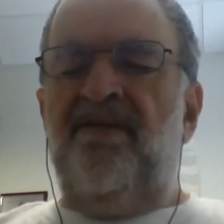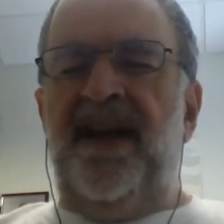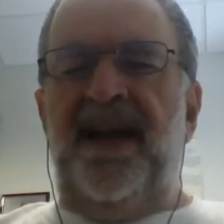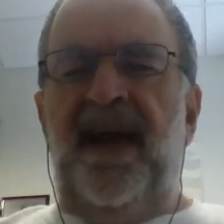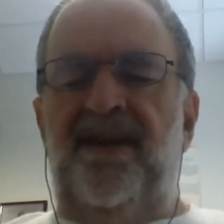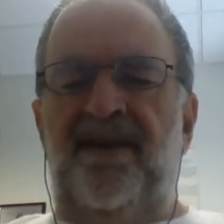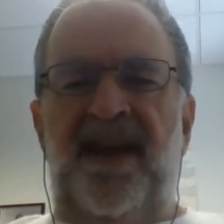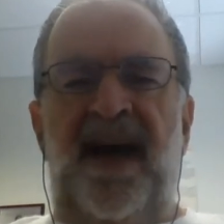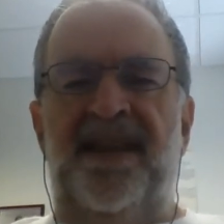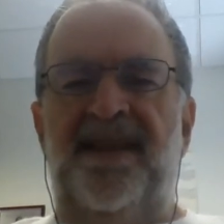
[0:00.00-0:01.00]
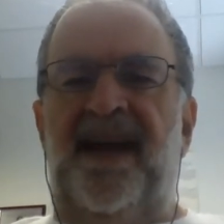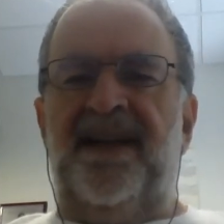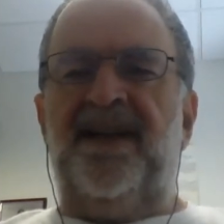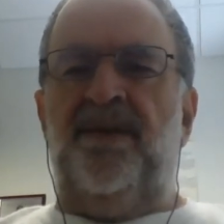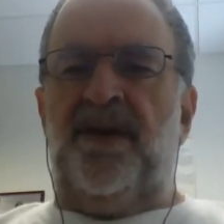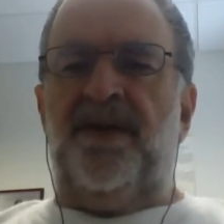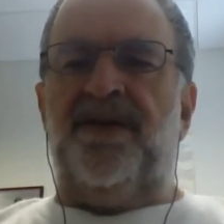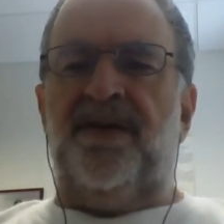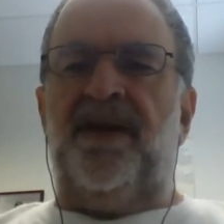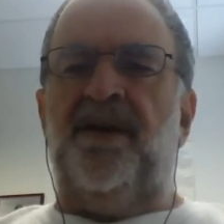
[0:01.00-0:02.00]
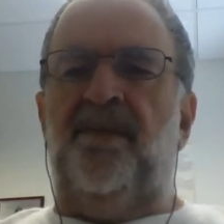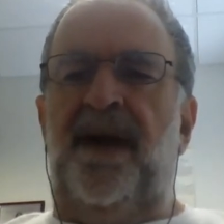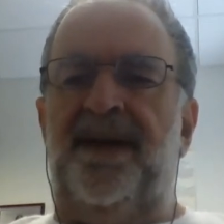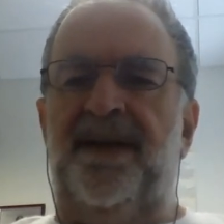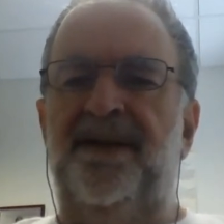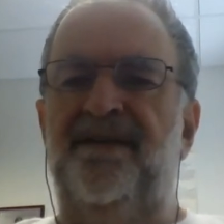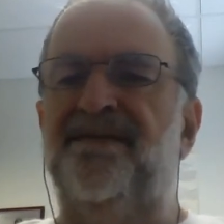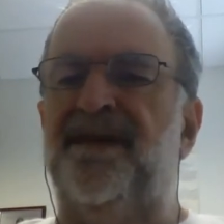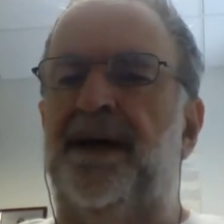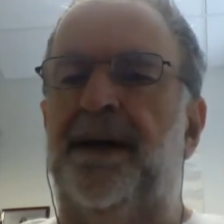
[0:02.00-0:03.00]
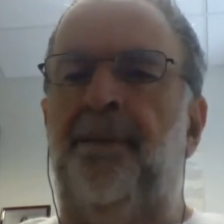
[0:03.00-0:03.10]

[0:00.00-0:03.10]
Right now, they're not that commercially competitive.